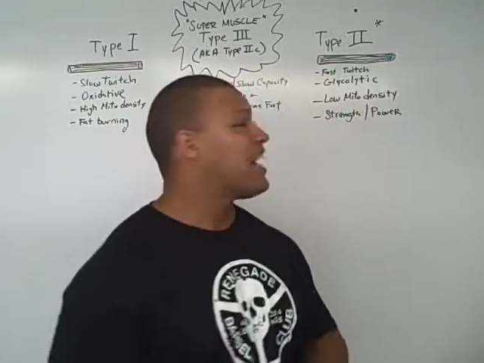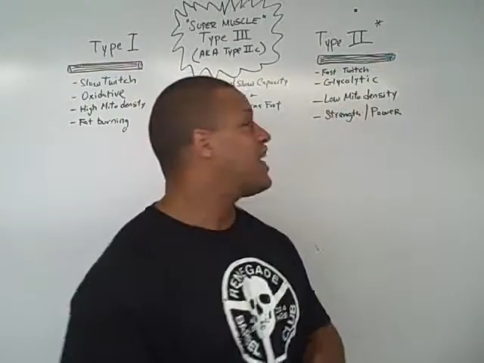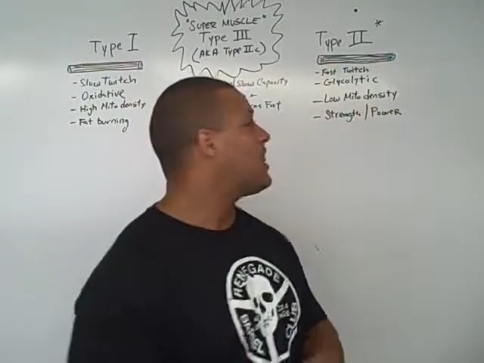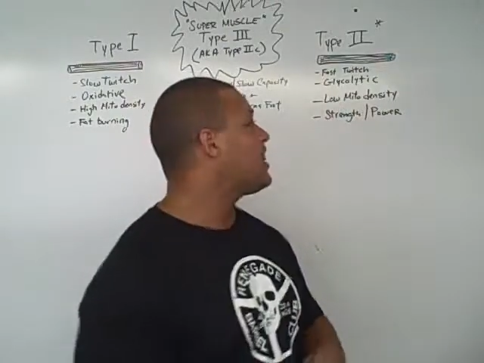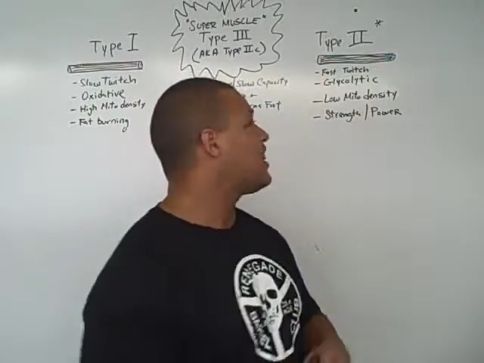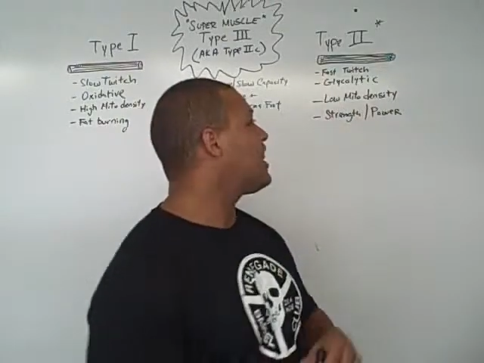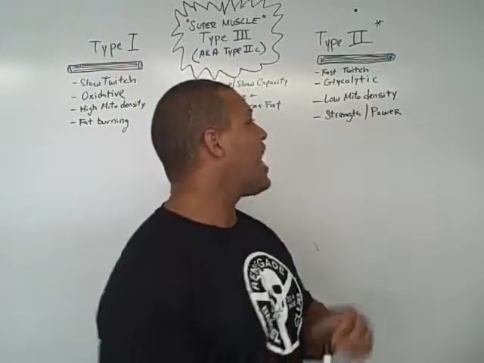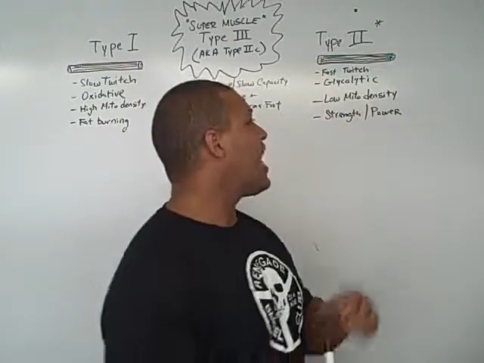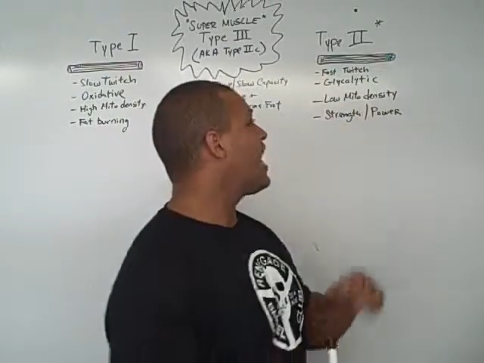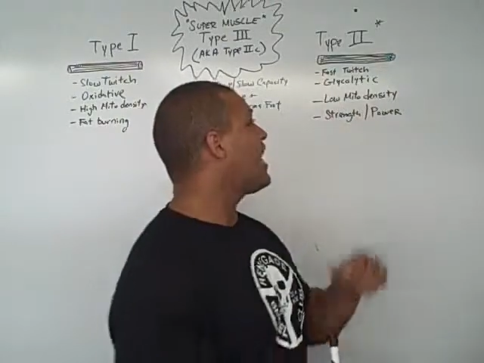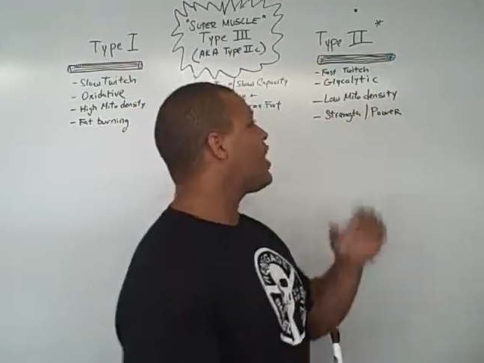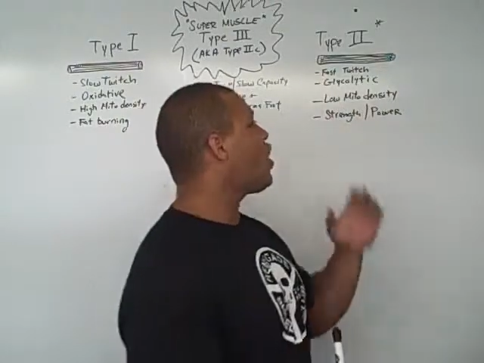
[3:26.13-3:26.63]

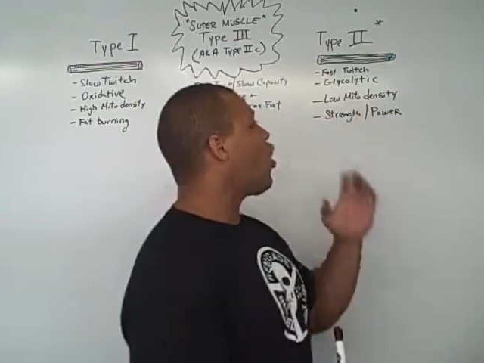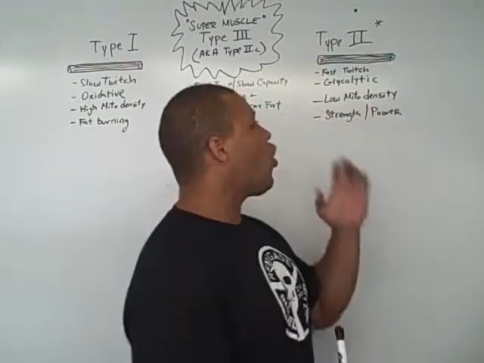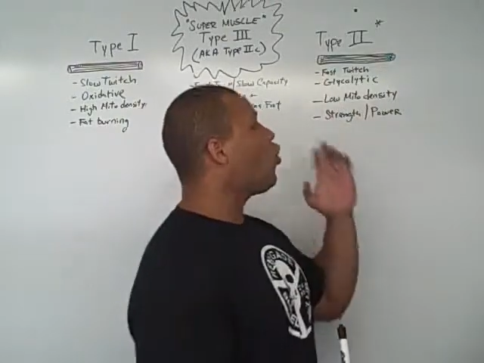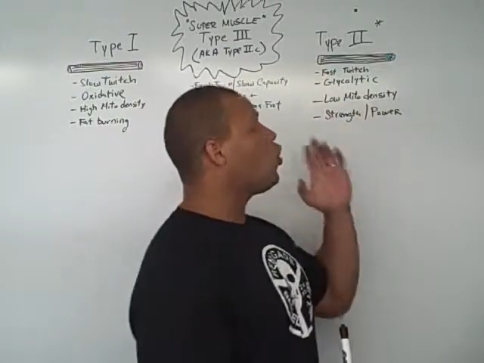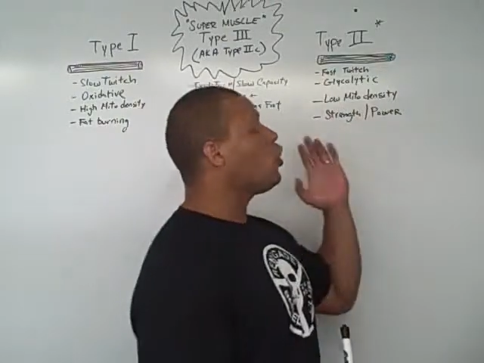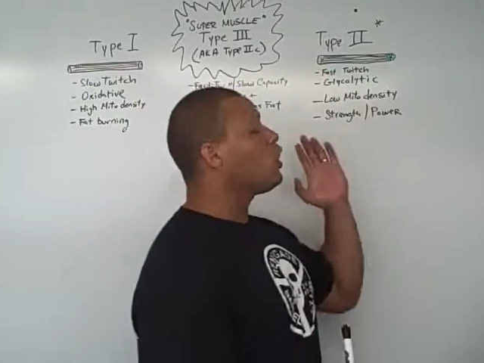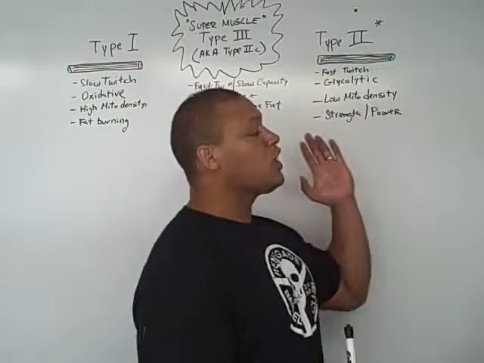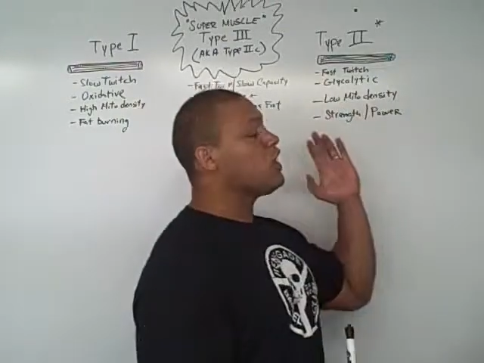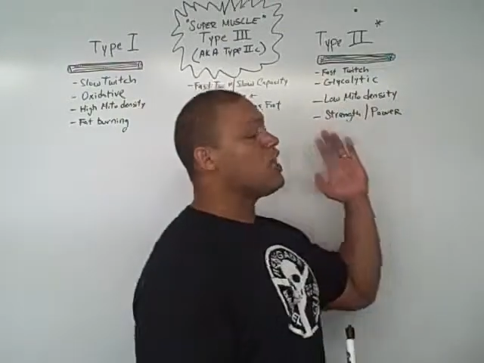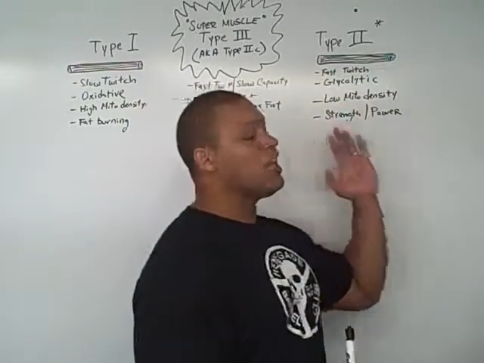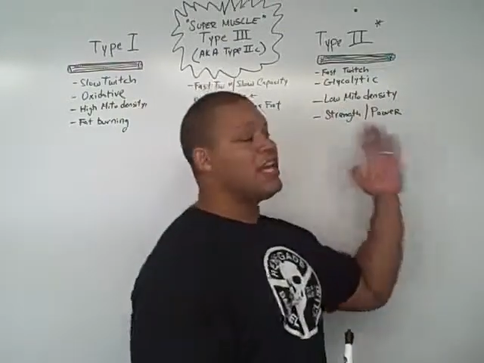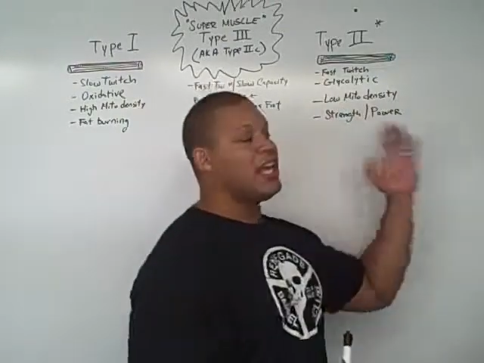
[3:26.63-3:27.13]

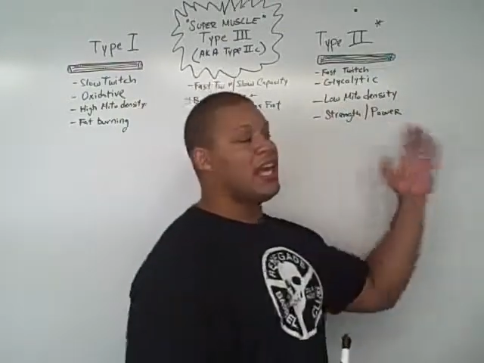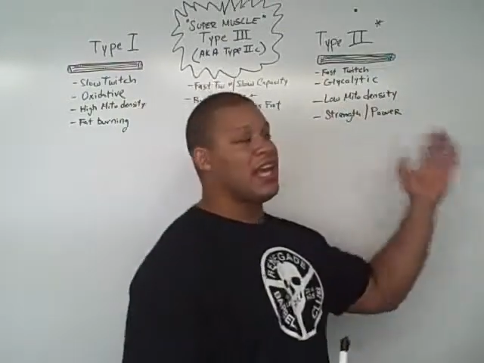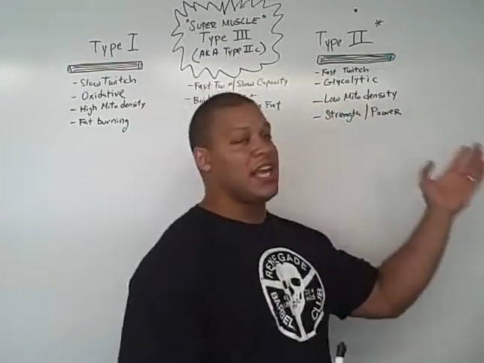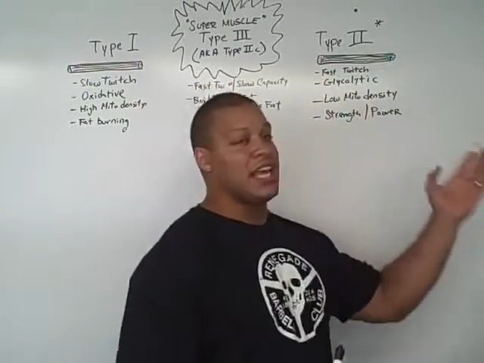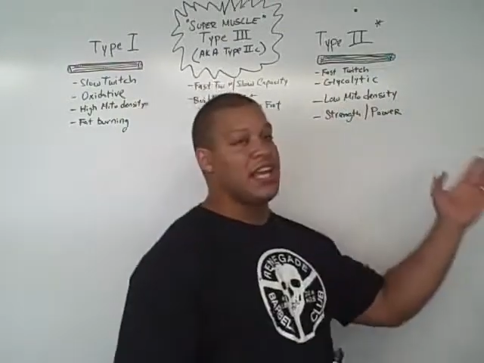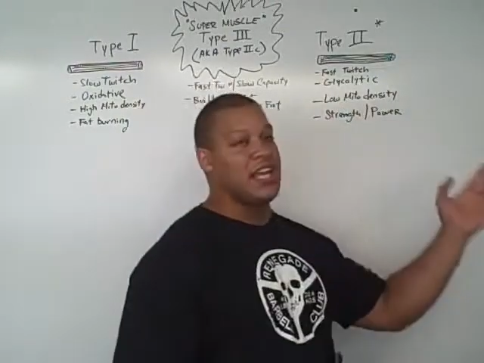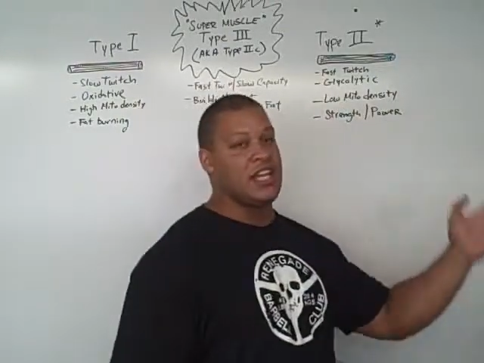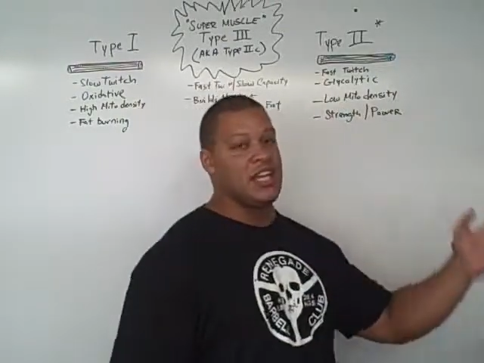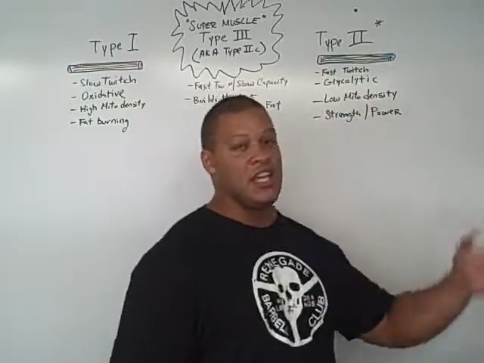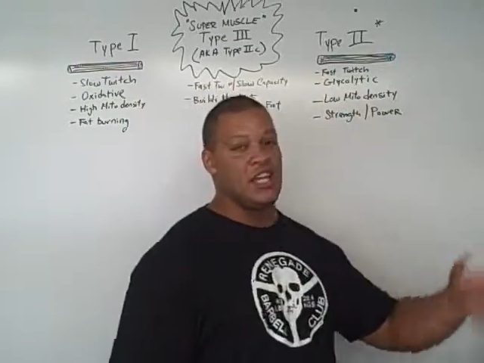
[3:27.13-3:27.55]
glycolytic.